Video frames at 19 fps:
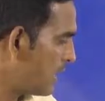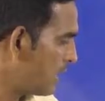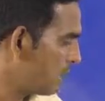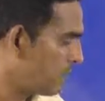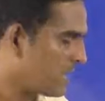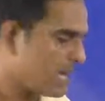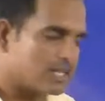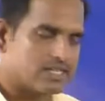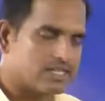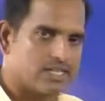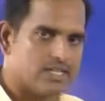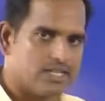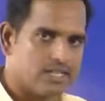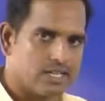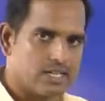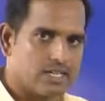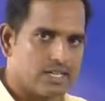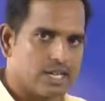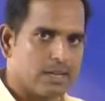and max is
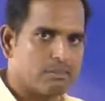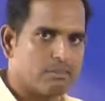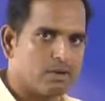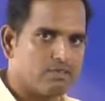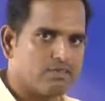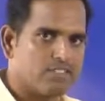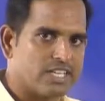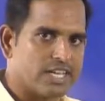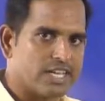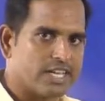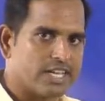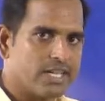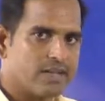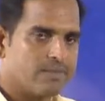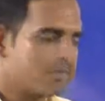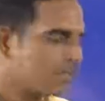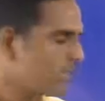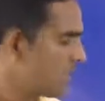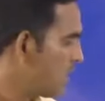the name of the
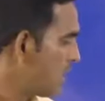array,